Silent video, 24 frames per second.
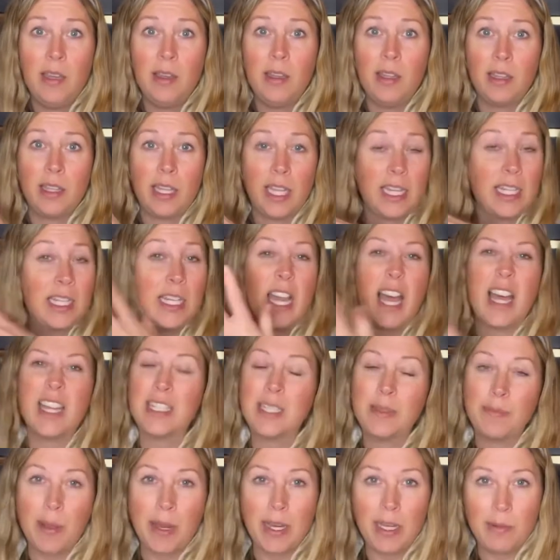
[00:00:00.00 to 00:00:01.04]
like not
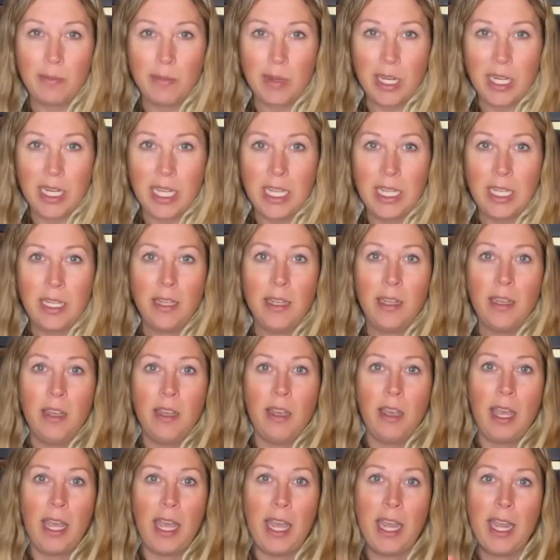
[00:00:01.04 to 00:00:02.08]
spending money,
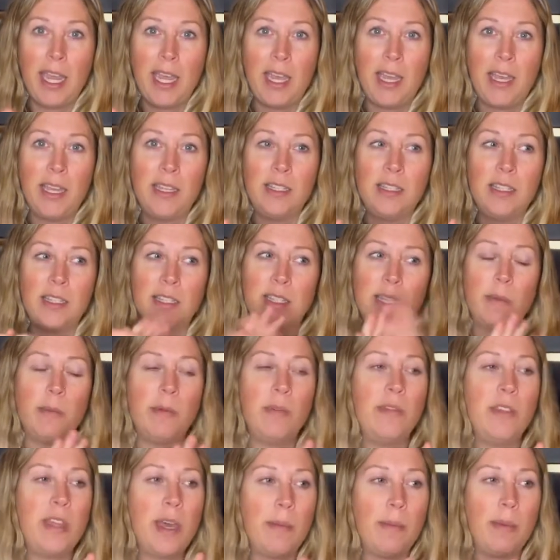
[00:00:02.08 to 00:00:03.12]
and some
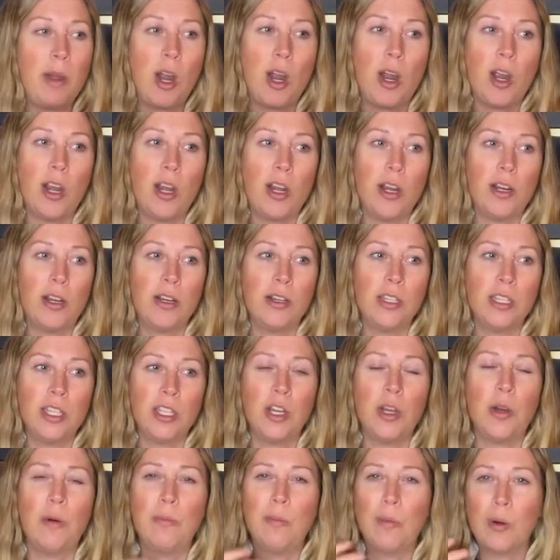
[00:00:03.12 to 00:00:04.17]
of them are, you
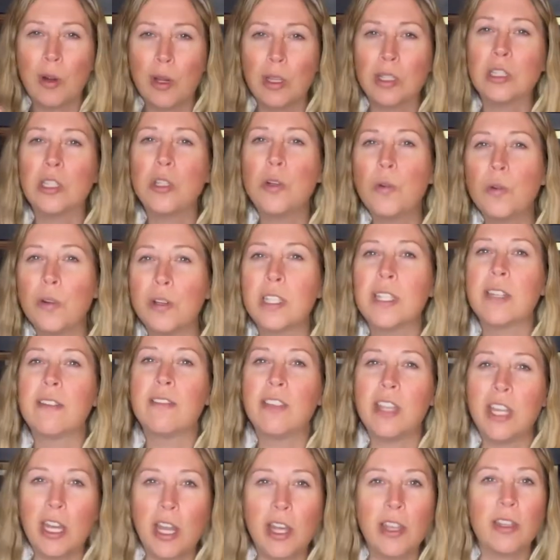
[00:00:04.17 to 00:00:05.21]
know, more lucrative
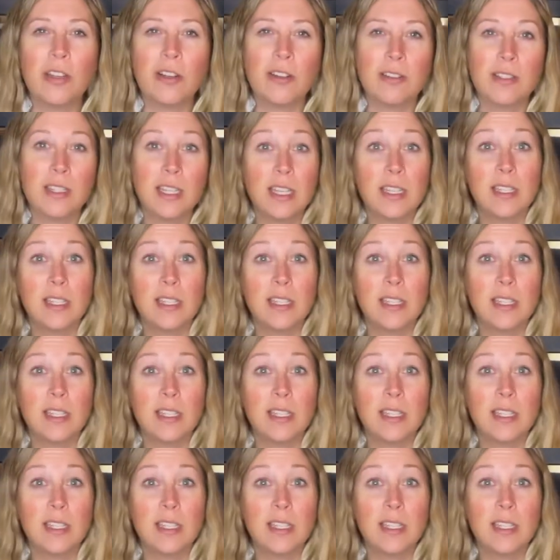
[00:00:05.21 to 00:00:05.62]
than others.